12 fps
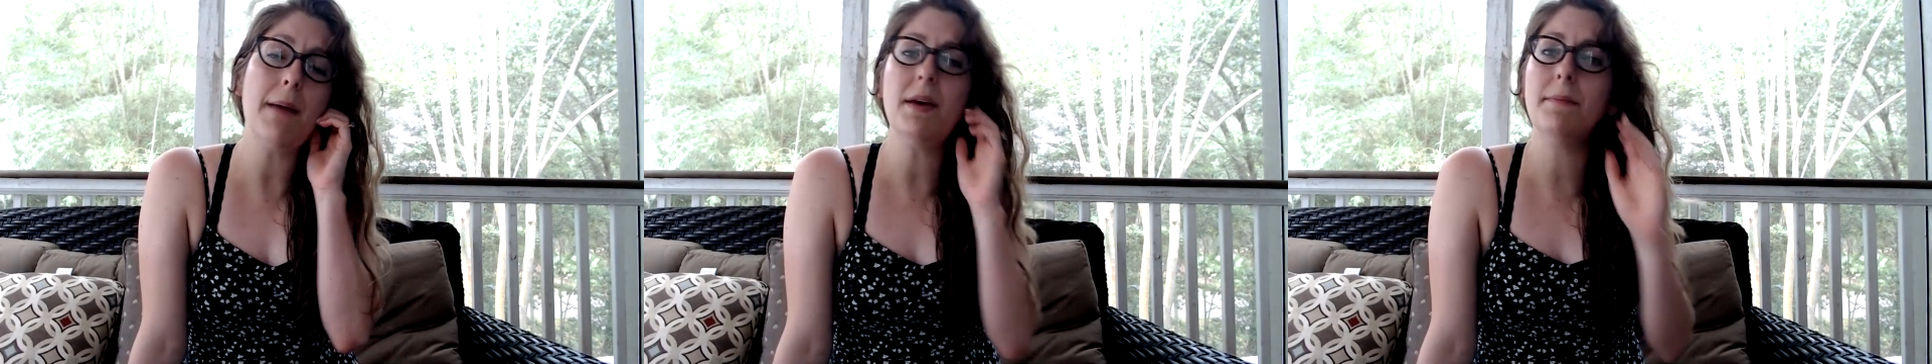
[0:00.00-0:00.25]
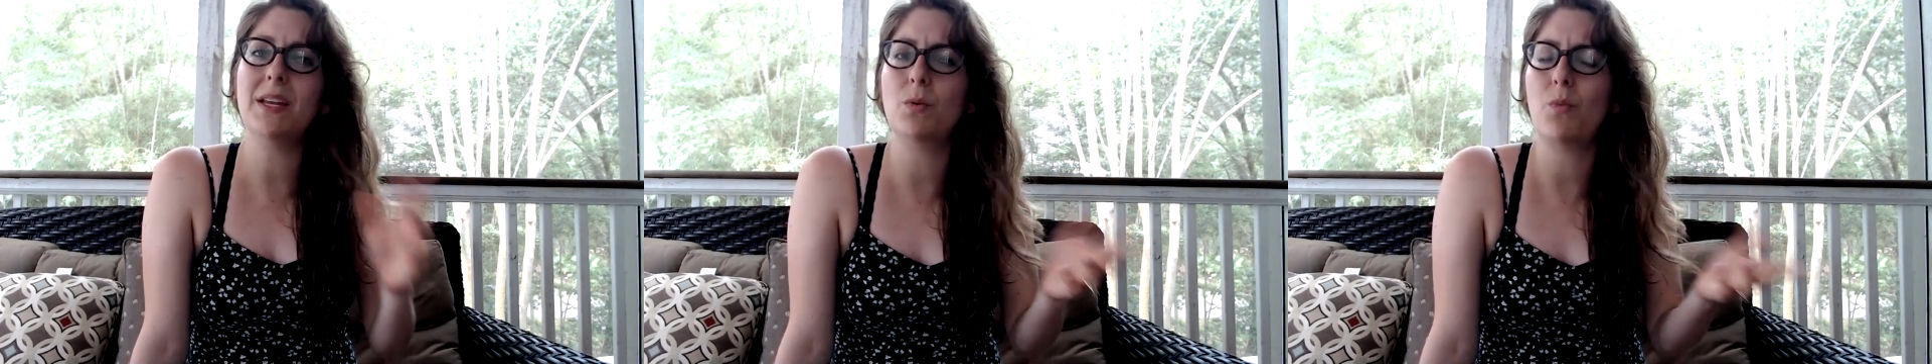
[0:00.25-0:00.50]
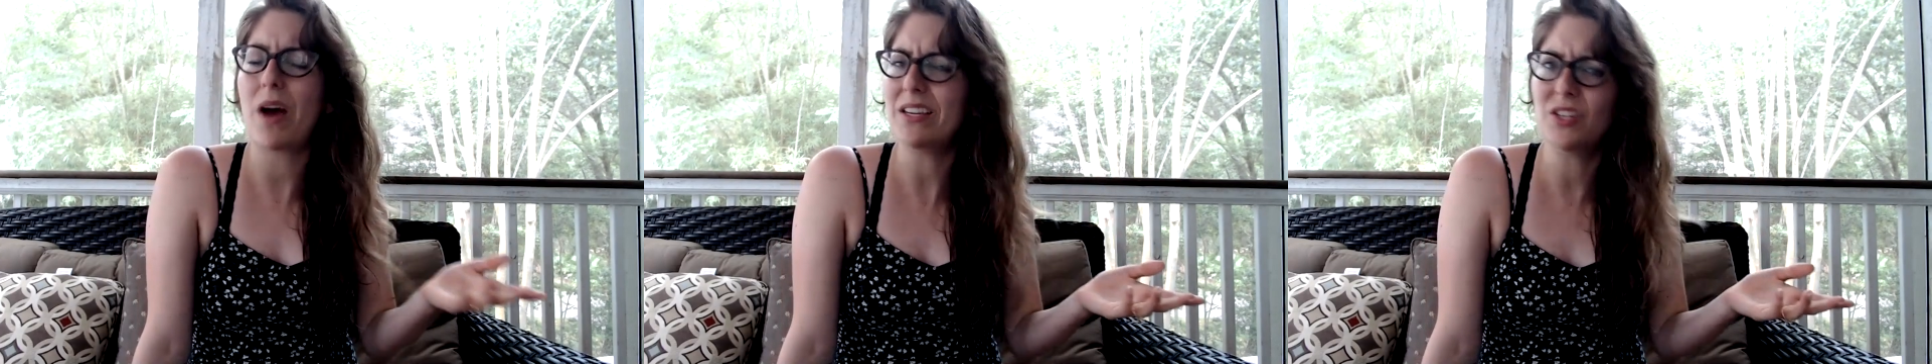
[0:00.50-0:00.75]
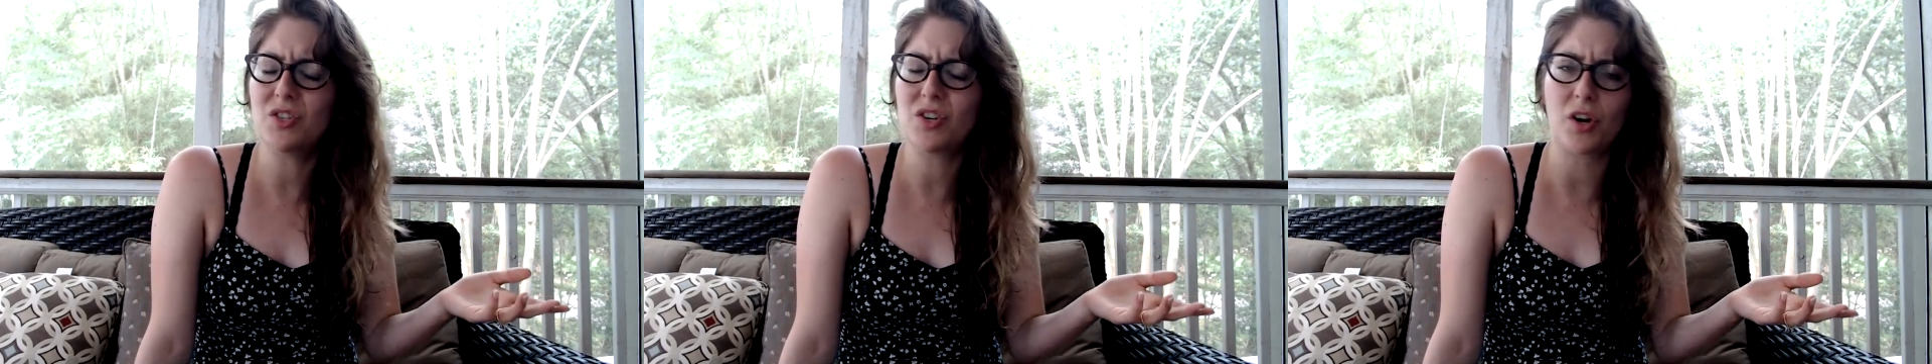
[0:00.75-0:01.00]
I mean,
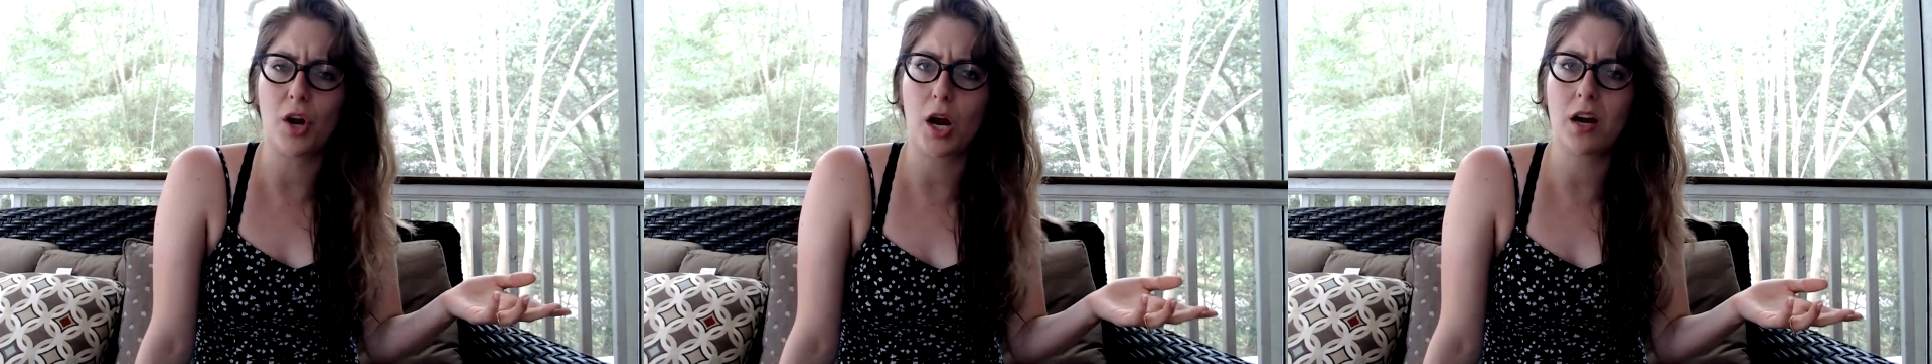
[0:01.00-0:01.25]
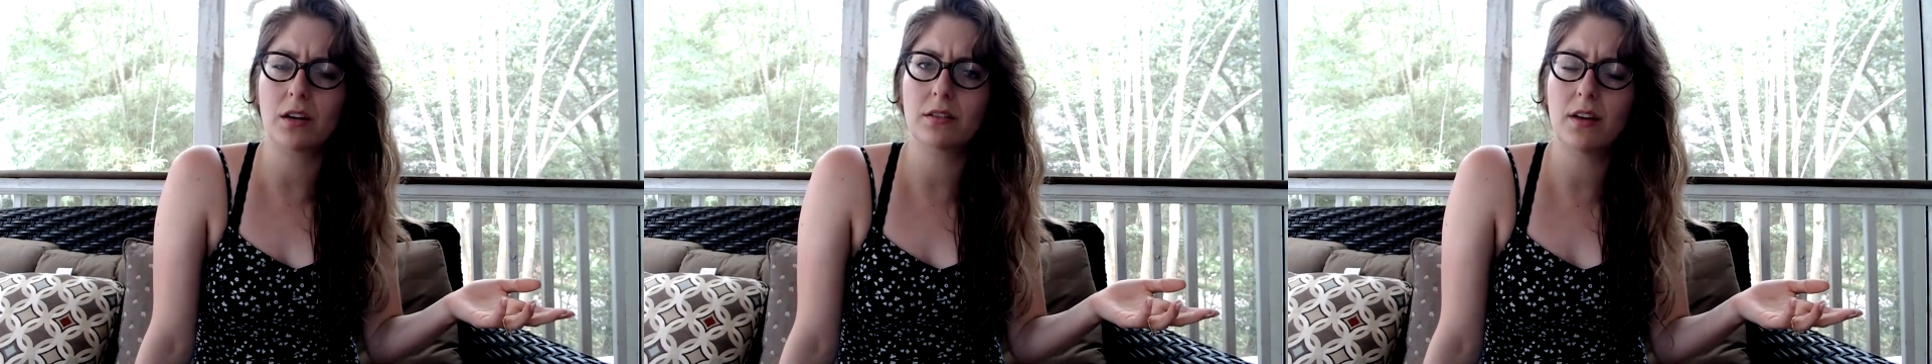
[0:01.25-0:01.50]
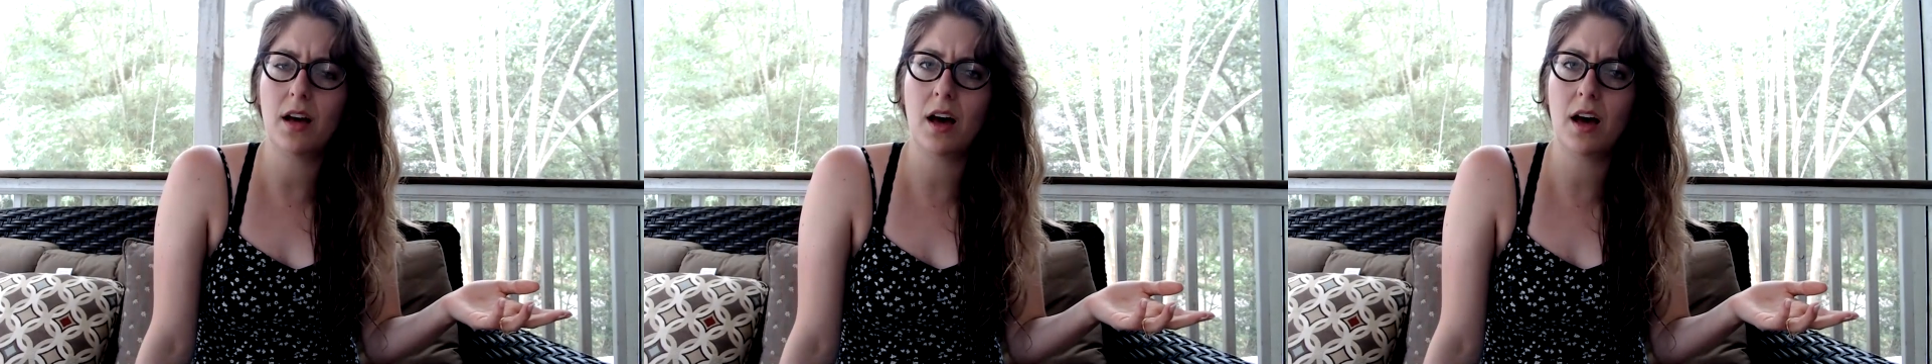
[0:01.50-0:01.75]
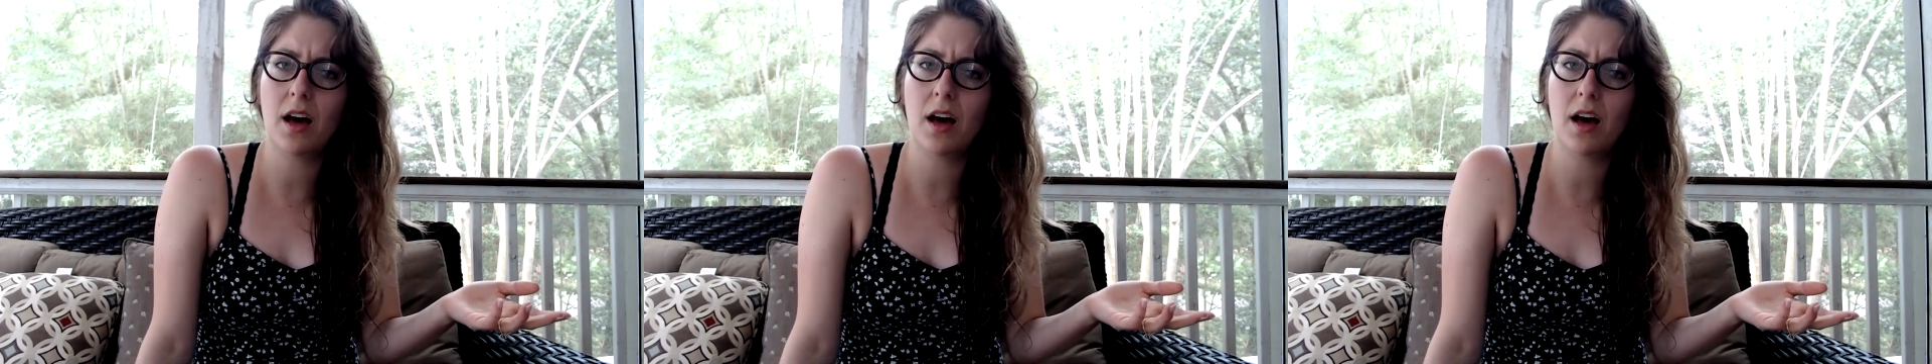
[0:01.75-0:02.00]
I'm a Midwesterner,